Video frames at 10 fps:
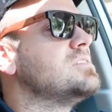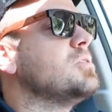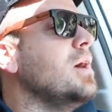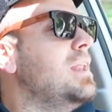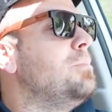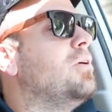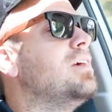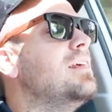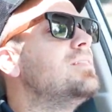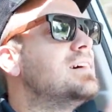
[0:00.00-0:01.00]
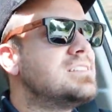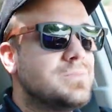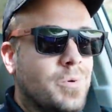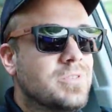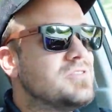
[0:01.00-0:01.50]
Let's go ahead and put it in that
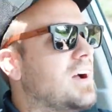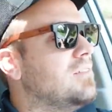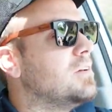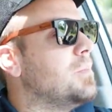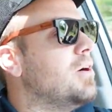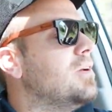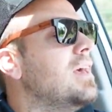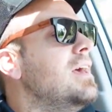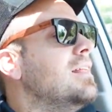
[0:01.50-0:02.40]
sport driving mode.